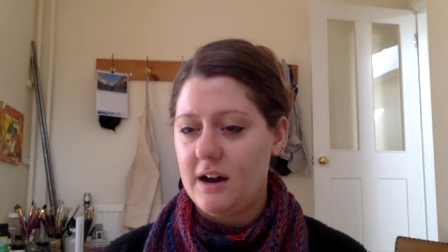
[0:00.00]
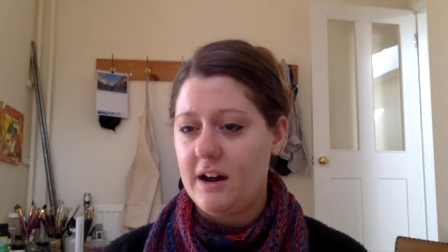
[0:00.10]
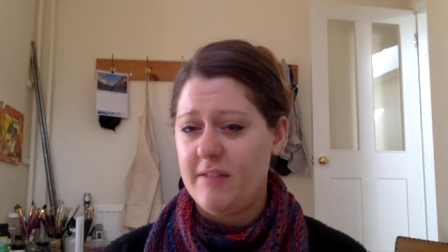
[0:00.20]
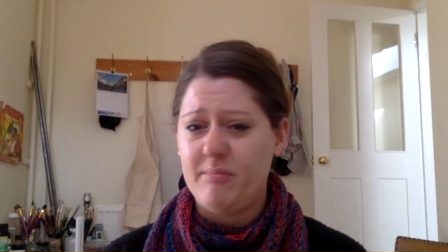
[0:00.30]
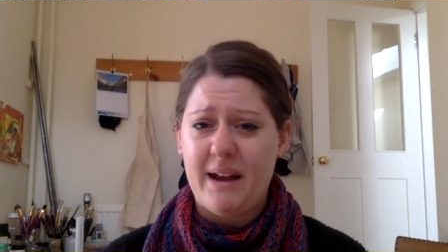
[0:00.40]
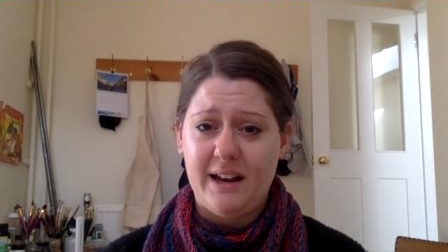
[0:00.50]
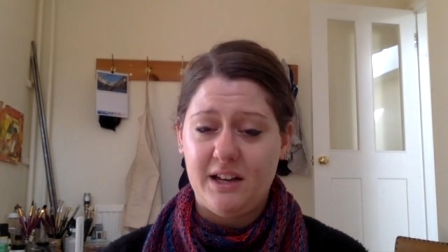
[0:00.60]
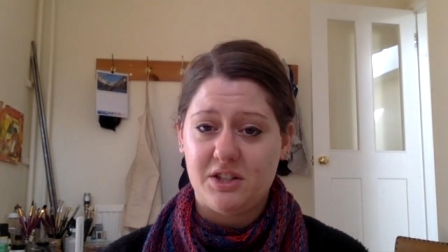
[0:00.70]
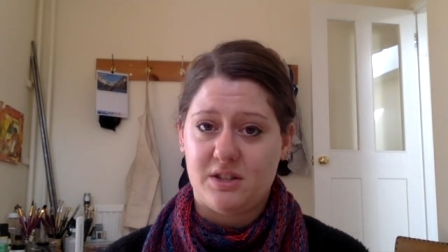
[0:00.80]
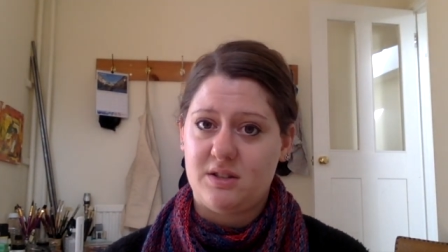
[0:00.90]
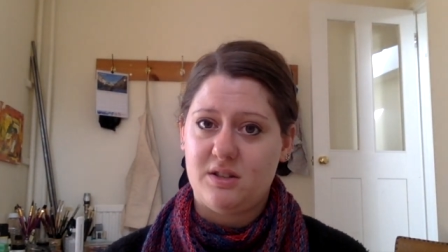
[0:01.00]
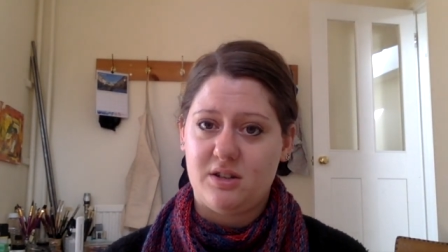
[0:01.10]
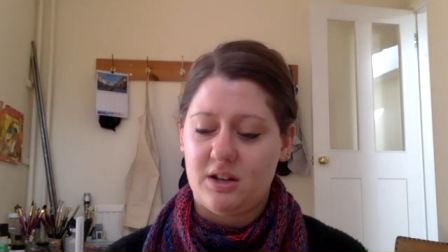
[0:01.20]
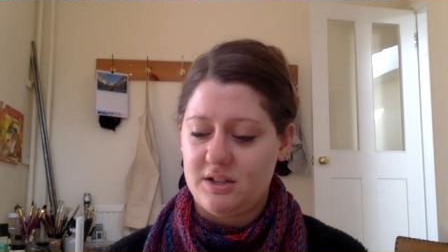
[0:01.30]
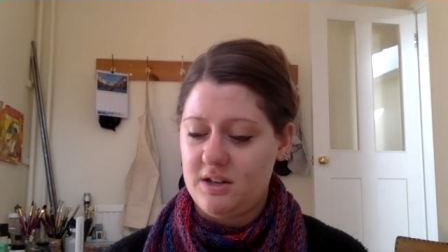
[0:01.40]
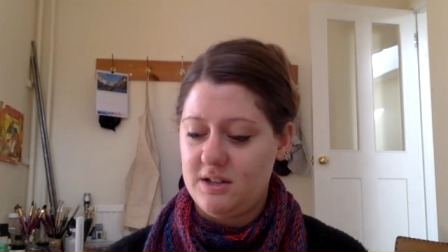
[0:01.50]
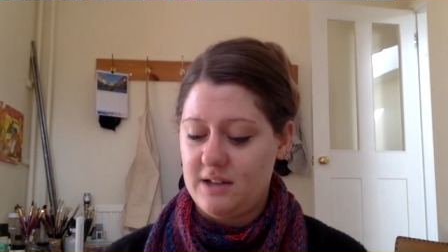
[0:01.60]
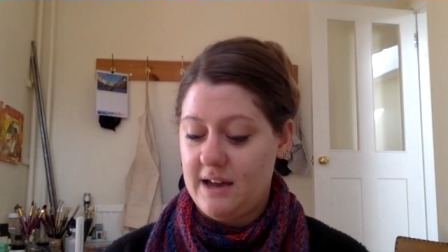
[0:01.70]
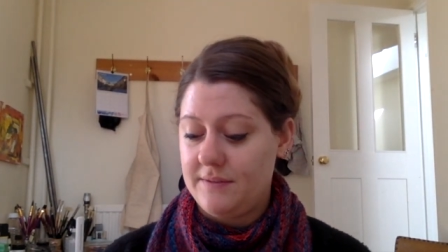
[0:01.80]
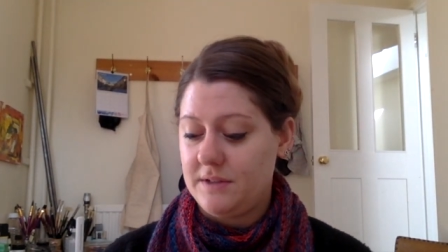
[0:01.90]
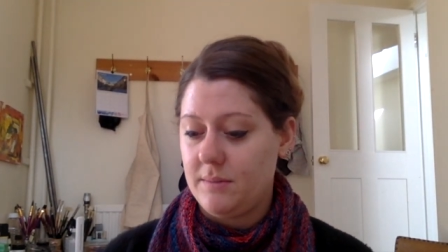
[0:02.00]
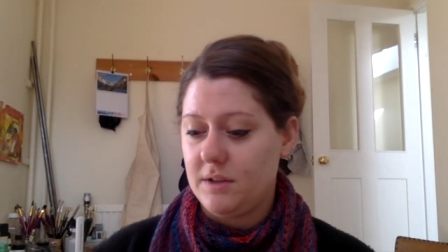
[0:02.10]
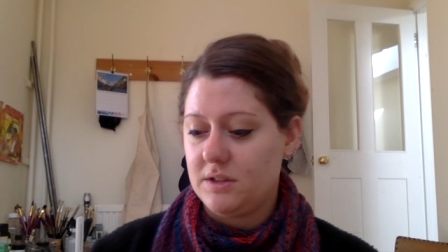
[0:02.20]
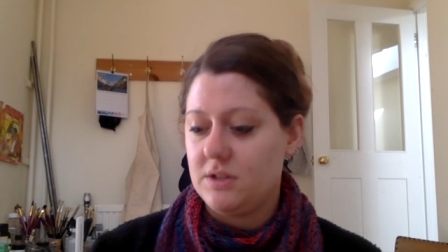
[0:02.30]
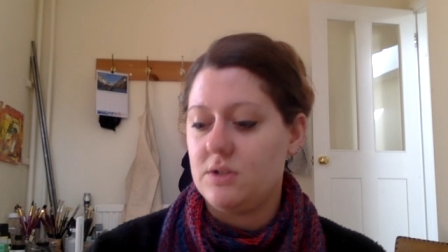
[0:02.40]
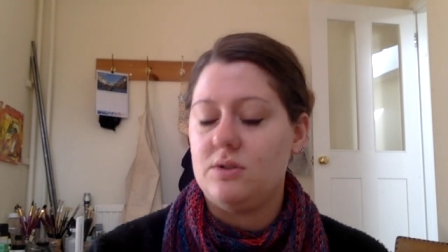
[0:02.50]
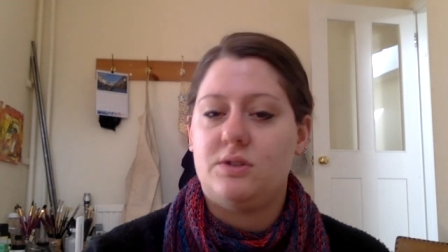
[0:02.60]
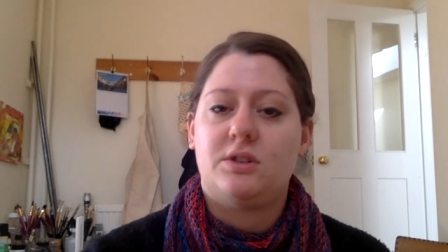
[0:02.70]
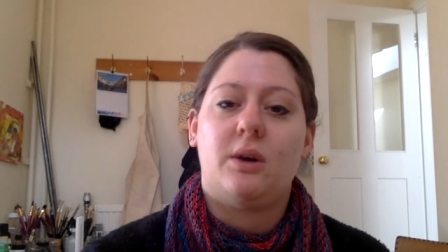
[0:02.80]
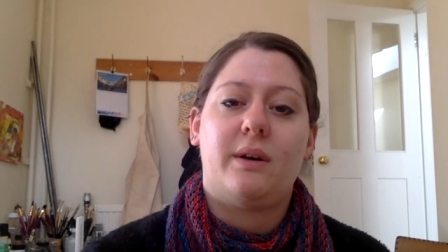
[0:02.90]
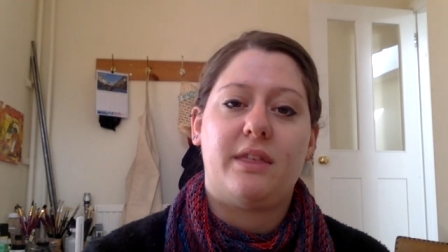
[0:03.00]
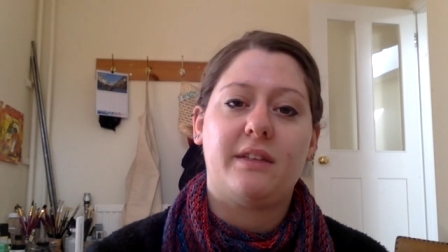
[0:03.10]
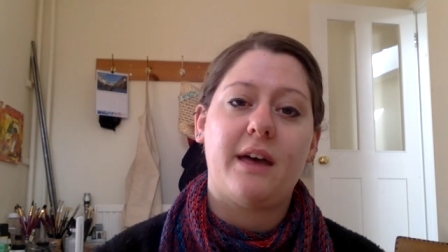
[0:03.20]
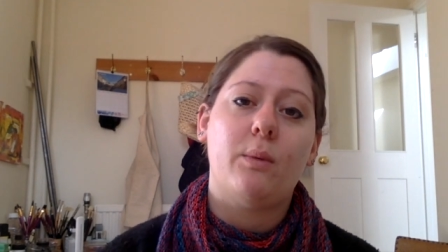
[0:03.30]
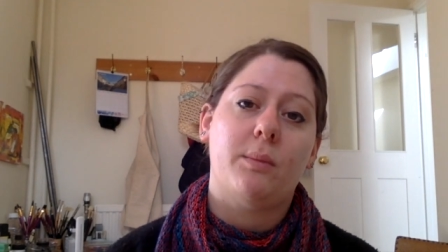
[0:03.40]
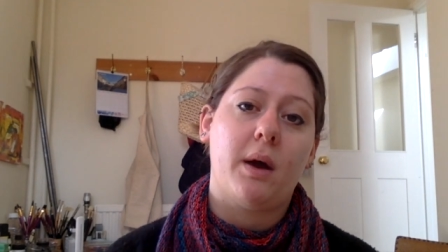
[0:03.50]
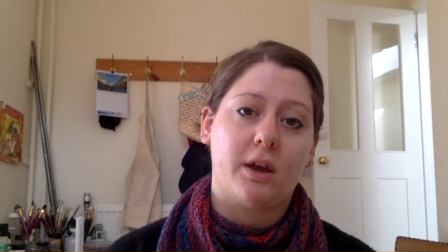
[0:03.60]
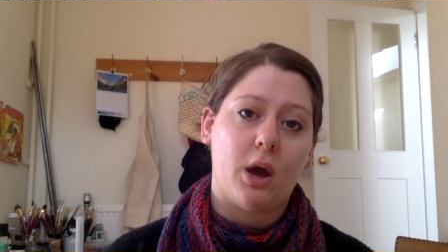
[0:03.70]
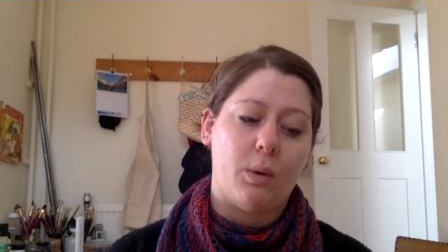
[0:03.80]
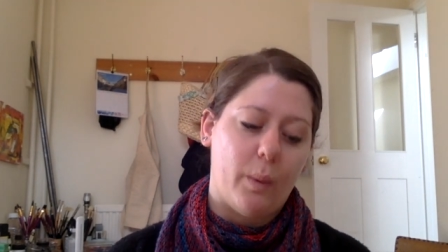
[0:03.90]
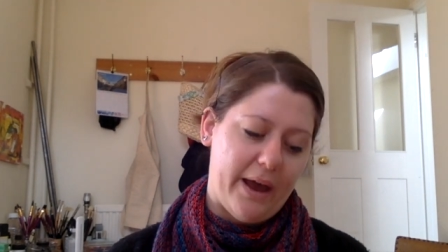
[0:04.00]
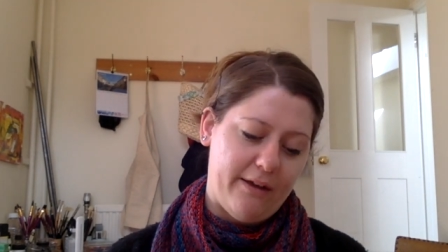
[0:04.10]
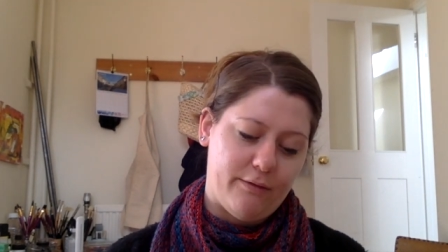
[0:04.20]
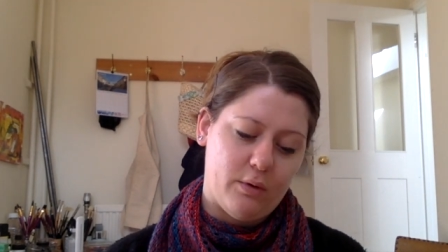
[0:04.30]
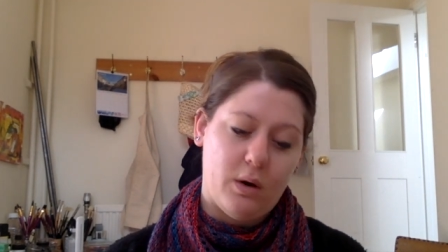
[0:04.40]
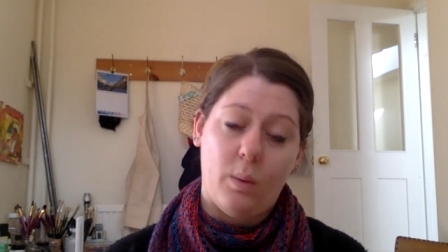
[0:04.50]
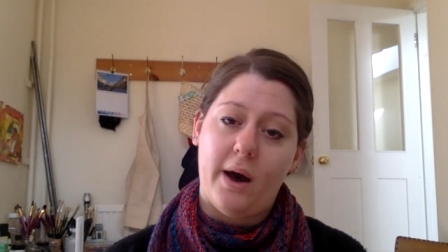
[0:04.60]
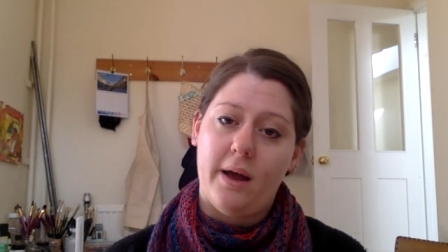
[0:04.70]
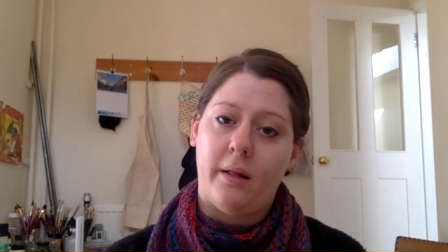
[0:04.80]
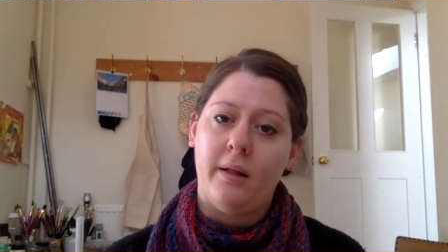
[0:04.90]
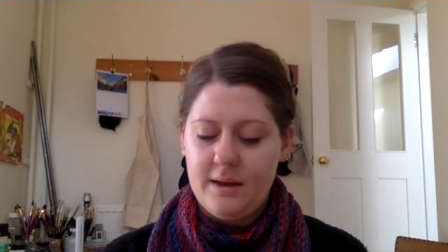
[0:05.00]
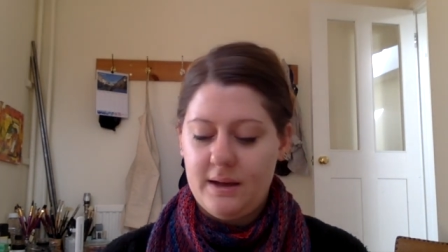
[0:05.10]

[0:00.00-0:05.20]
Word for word: I mainly just started it to have something to do so I think that one might go away for a while